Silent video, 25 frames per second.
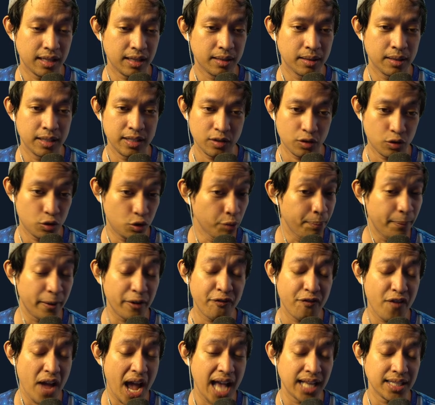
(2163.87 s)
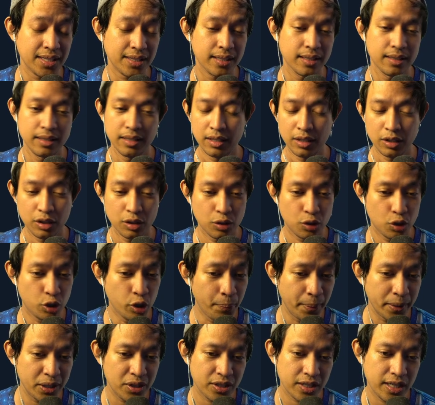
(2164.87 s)
super fast,
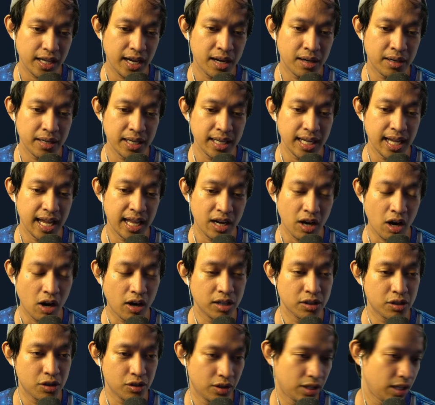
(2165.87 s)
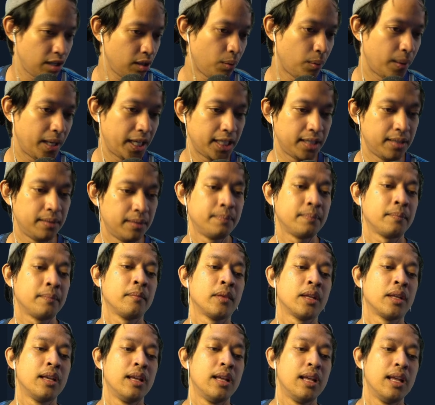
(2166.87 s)
super scary, and hard to deal with.
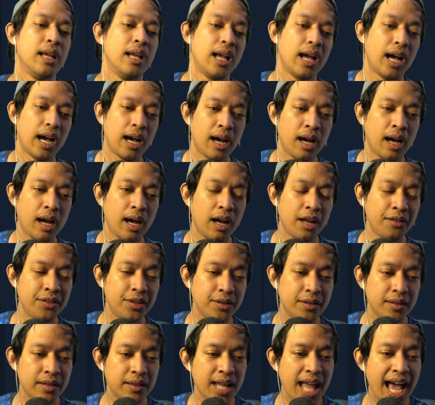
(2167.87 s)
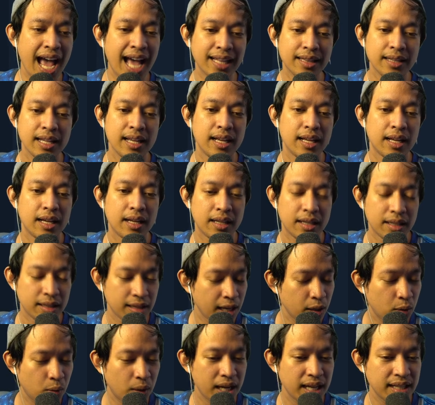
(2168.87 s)
Other than that,
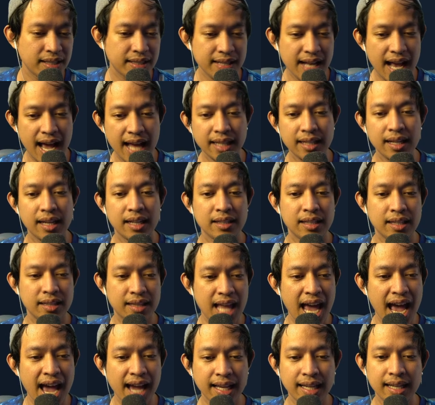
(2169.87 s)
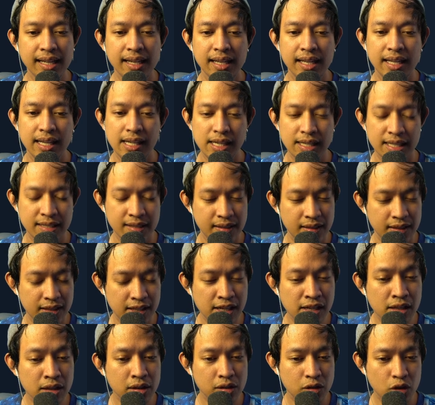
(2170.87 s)
like what I said, the deck is
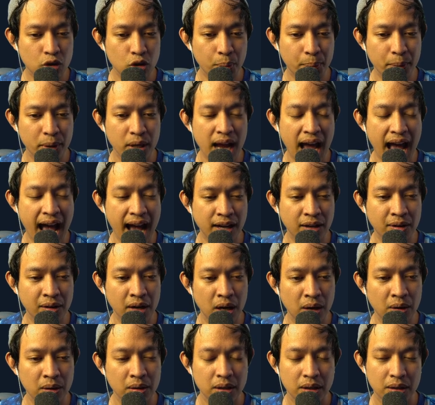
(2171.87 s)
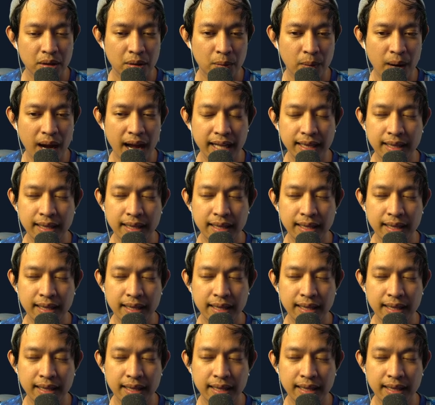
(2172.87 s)
still super aggro, right?